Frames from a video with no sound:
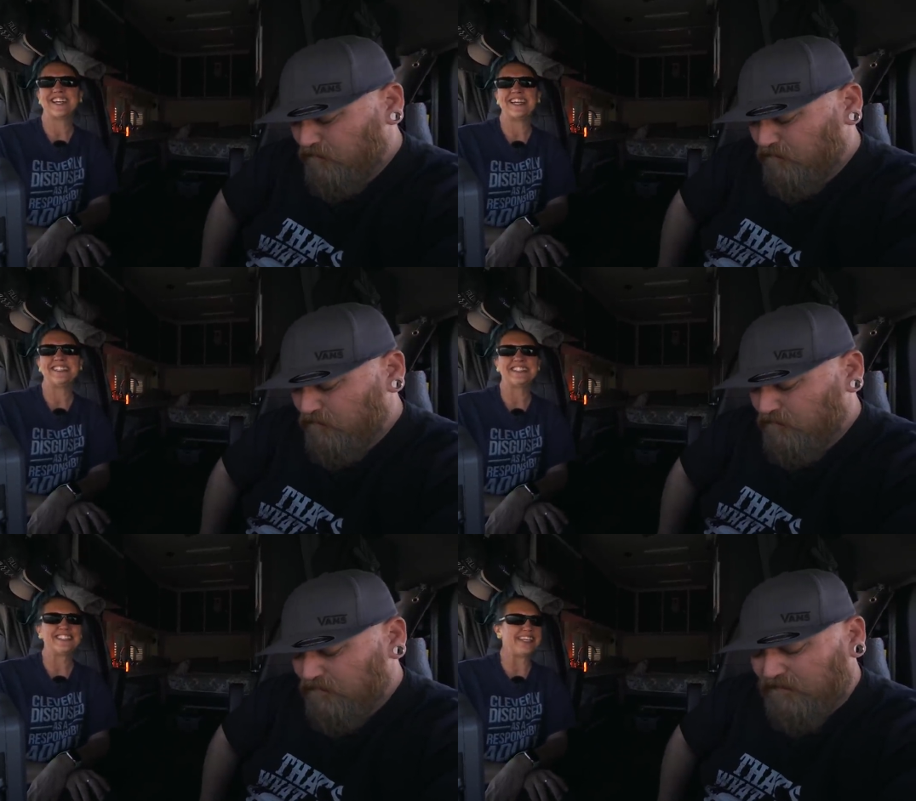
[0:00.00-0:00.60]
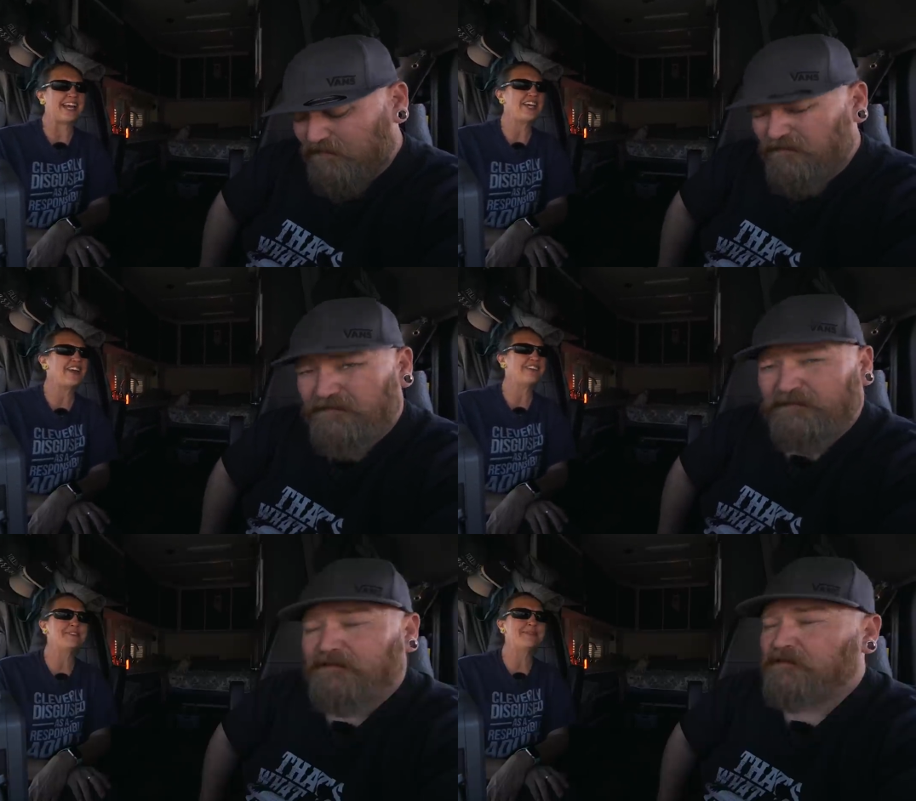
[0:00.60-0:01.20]
Speaker 1: crazy. I know
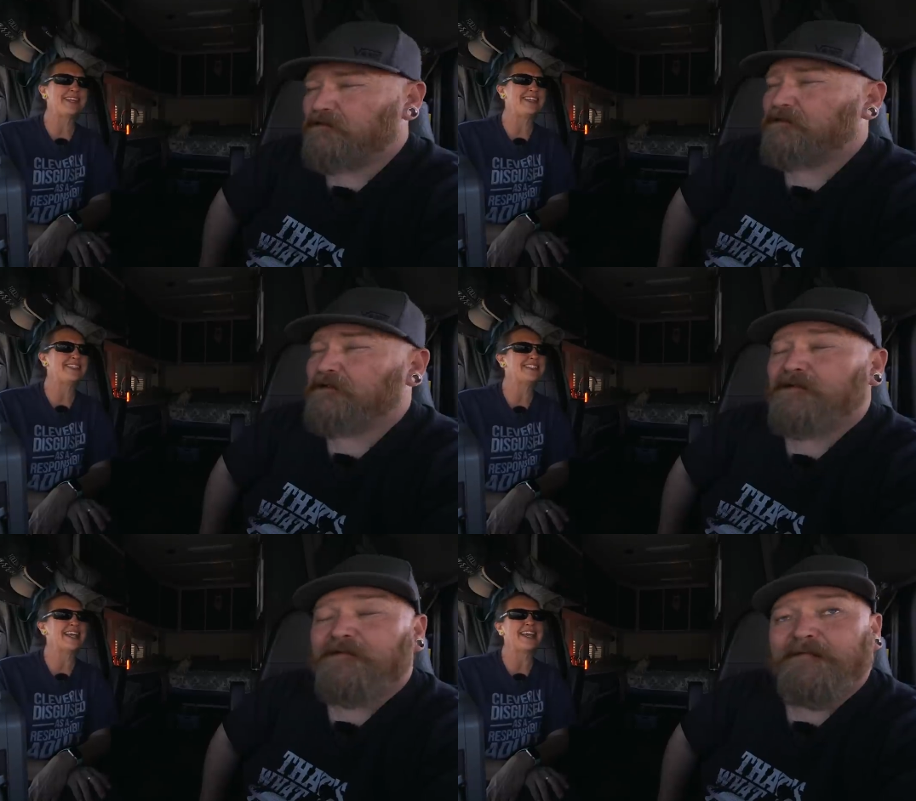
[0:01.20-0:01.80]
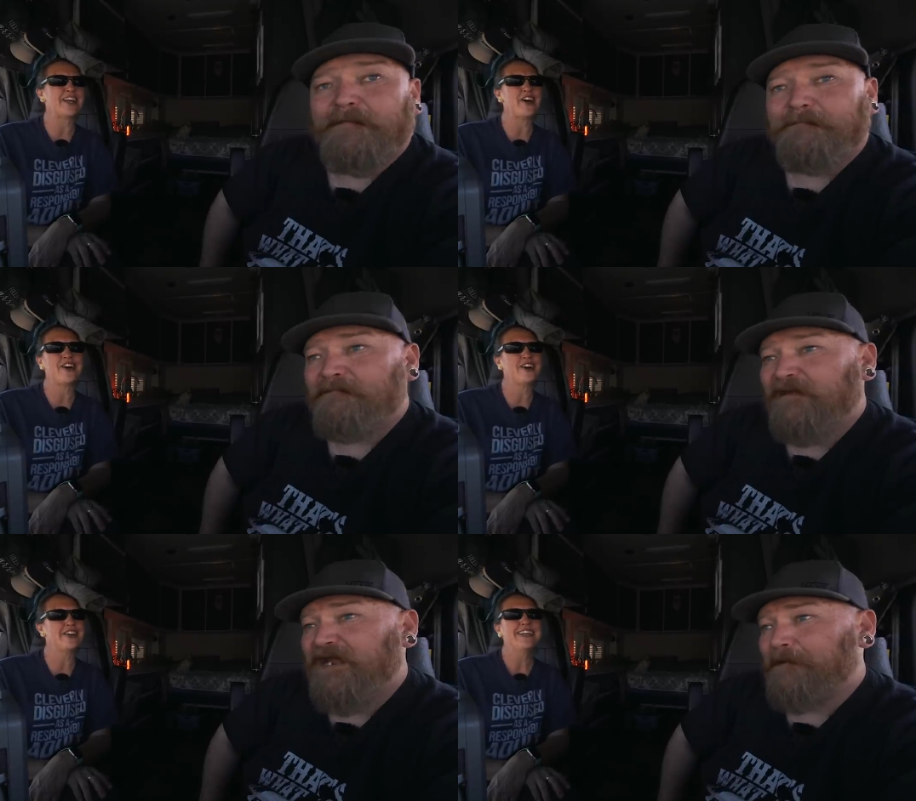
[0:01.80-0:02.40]
everybody is like,
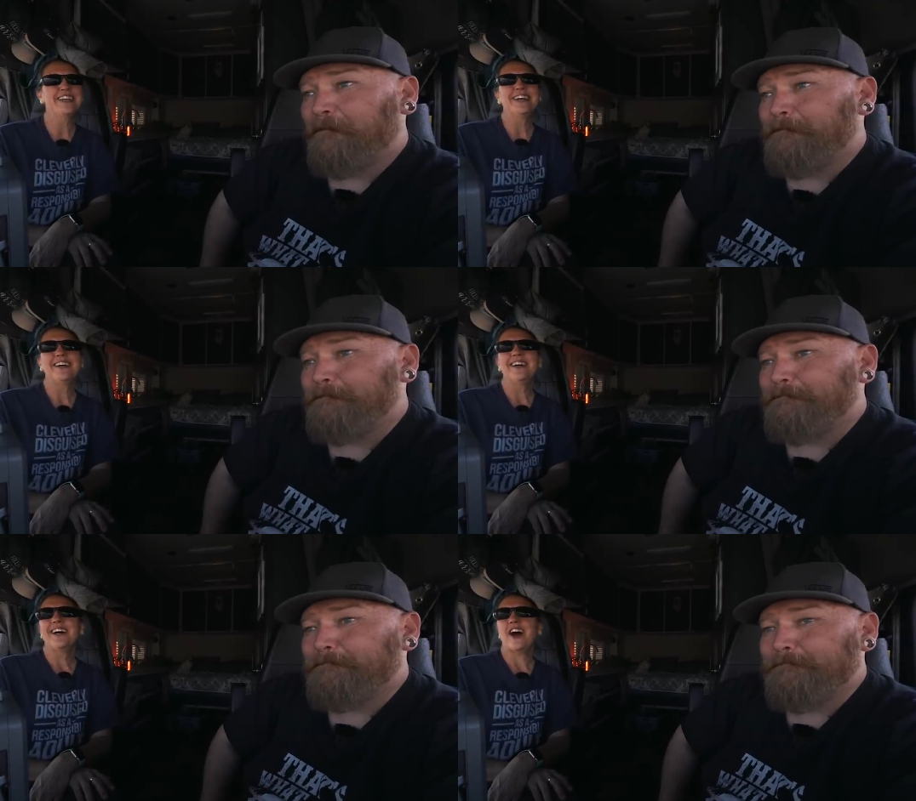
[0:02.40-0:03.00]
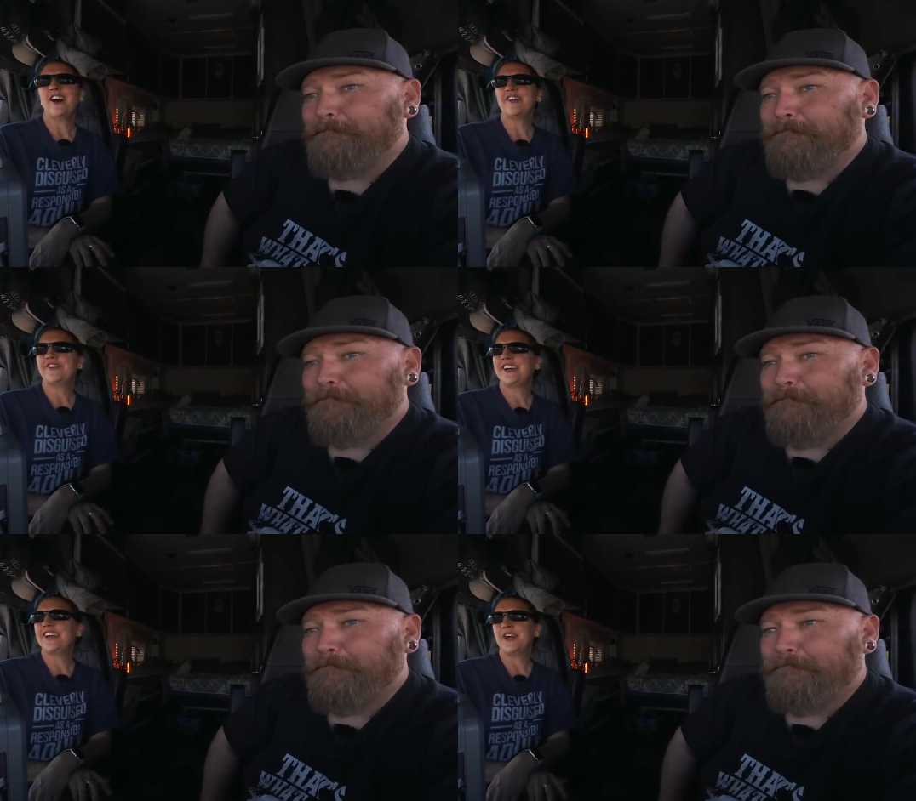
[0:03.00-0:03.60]
oh. Man all
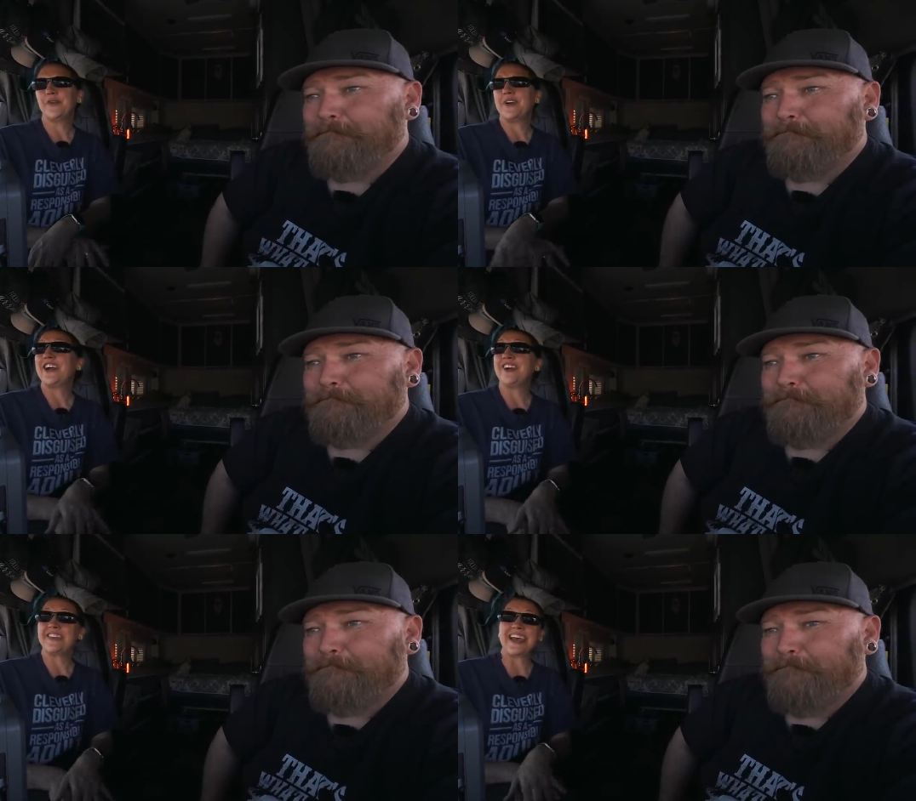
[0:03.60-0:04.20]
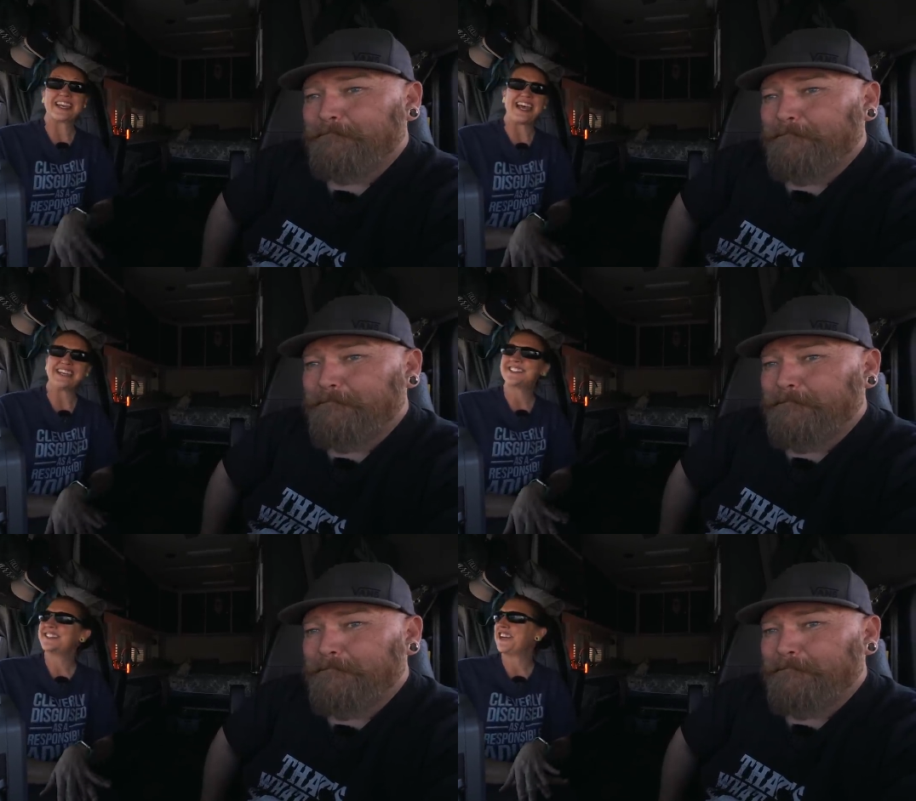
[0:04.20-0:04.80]
very aware of that
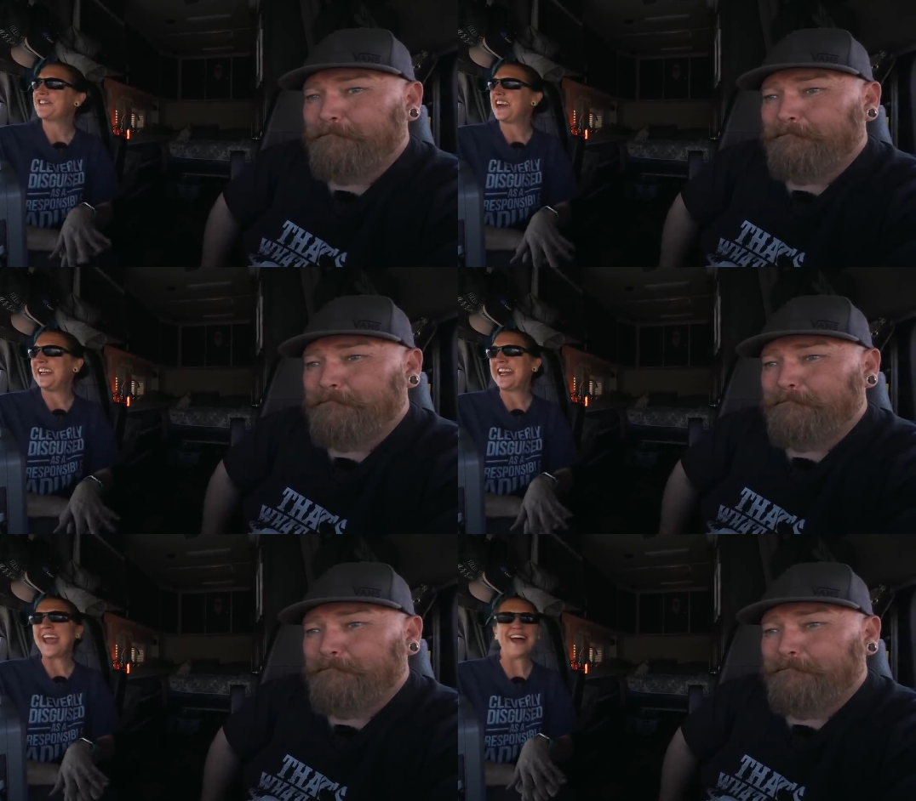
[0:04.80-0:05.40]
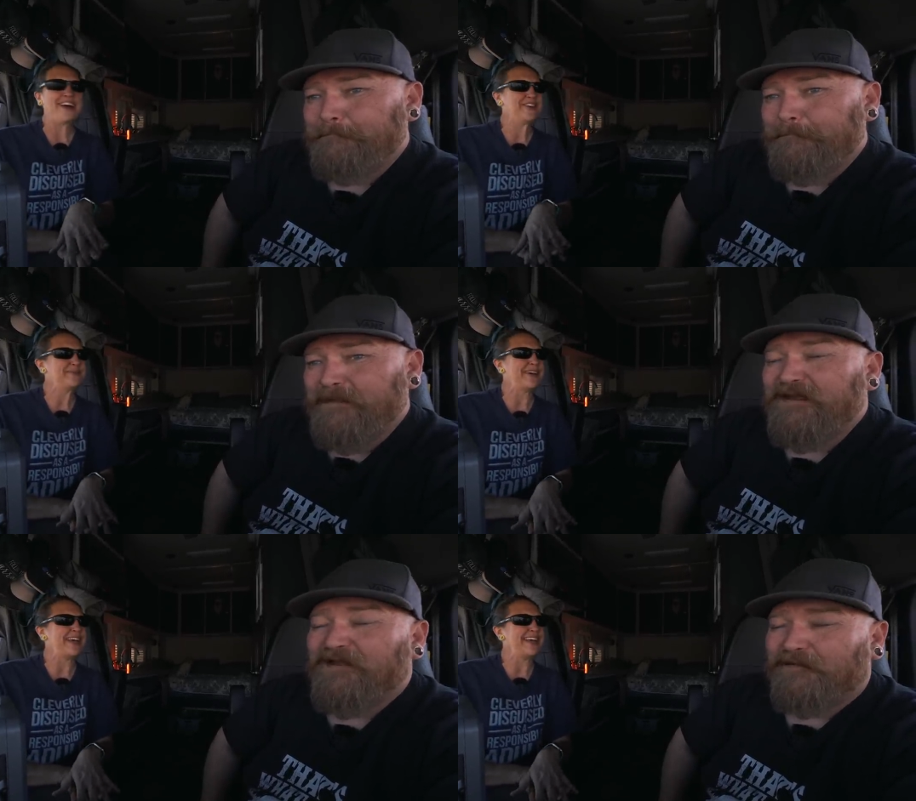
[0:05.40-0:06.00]
kind of stuff right now.
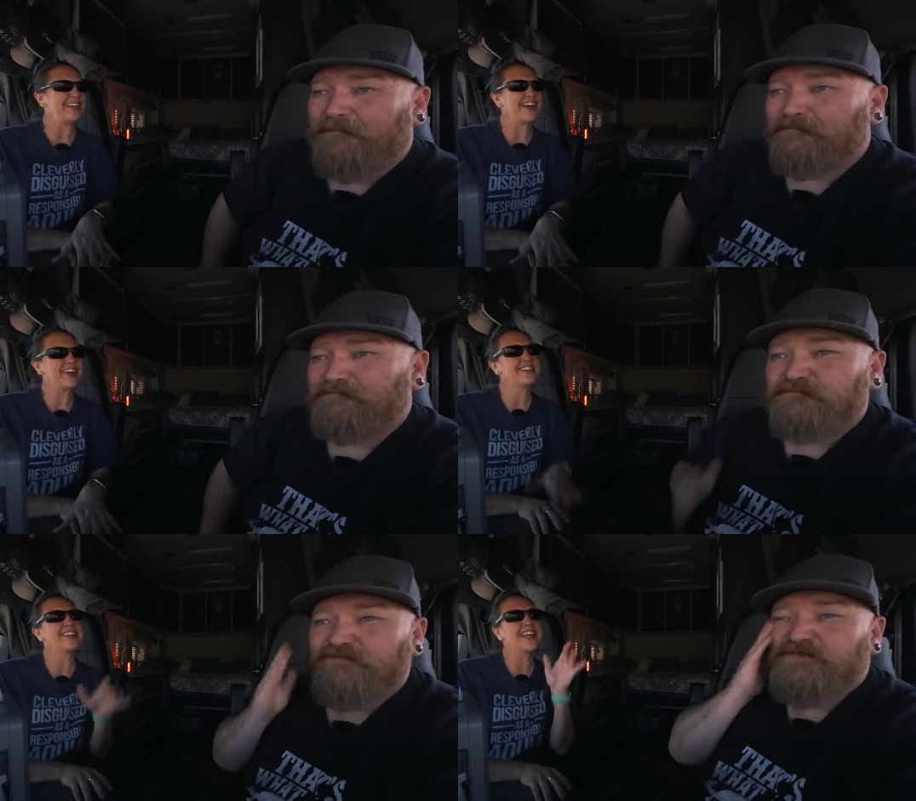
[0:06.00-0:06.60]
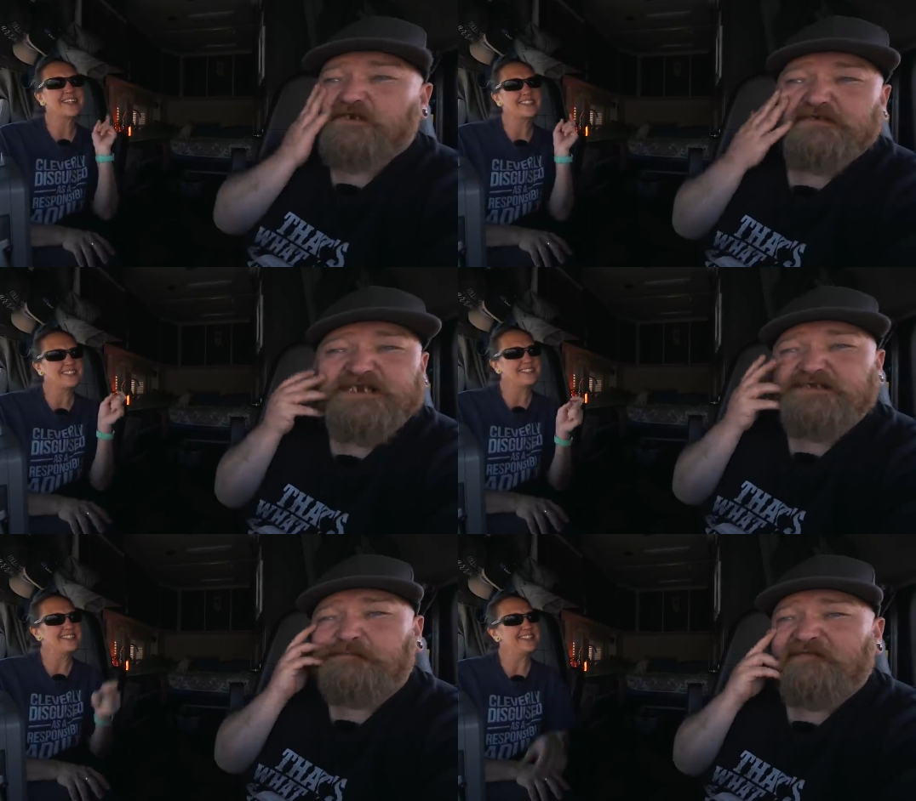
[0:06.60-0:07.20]
But yeah. our next still
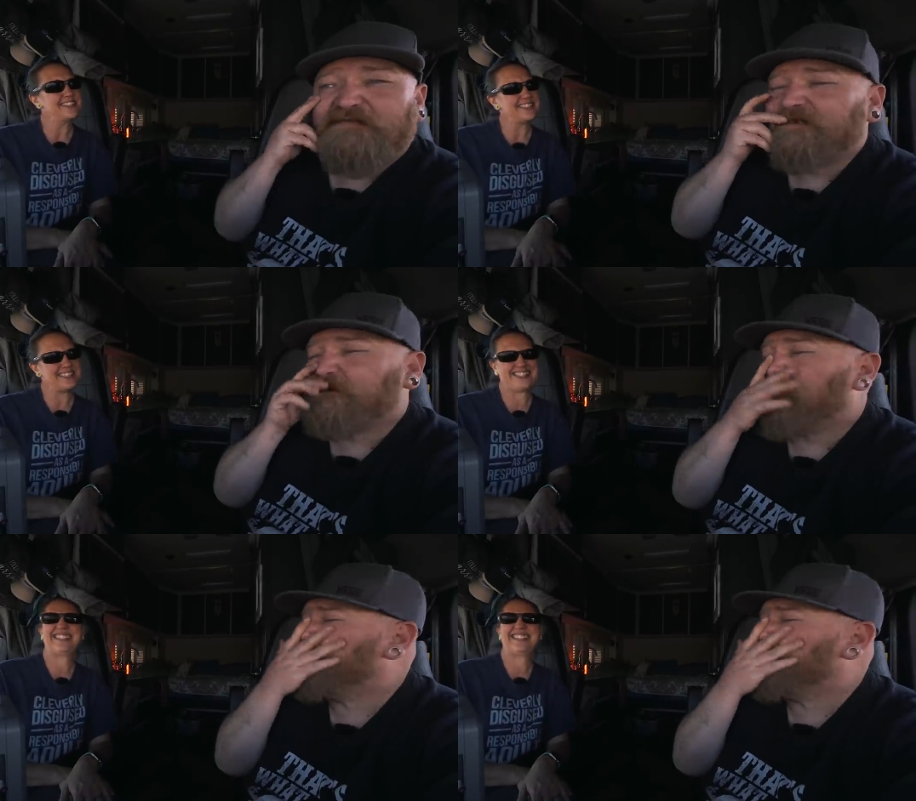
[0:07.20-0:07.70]
touching my face though.